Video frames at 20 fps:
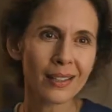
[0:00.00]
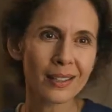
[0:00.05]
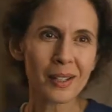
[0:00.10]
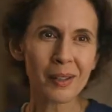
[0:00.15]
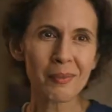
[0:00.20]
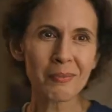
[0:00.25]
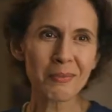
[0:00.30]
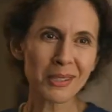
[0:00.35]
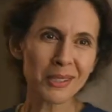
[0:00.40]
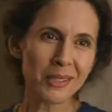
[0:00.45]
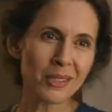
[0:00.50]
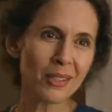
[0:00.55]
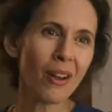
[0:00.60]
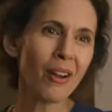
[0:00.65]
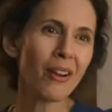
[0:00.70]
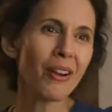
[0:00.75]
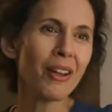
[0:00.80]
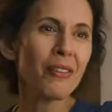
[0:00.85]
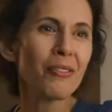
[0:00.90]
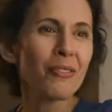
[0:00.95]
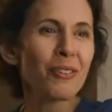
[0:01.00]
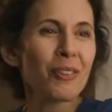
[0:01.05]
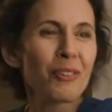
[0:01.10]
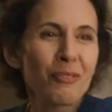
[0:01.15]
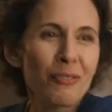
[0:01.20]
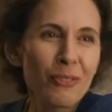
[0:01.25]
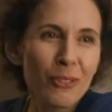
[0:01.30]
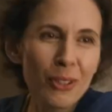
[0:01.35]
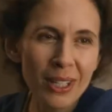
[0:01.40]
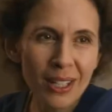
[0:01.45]
I'm sorry for
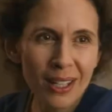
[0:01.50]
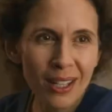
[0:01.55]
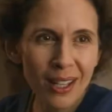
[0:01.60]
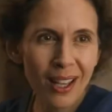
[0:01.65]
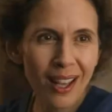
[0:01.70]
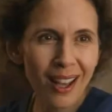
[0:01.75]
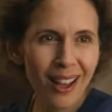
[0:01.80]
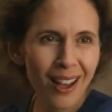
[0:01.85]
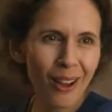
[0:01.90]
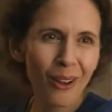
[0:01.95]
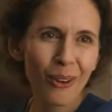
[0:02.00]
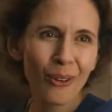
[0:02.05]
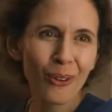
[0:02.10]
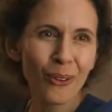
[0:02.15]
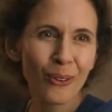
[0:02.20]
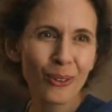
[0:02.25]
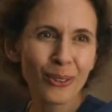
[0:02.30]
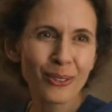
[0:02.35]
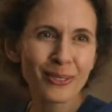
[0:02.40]
freaking out.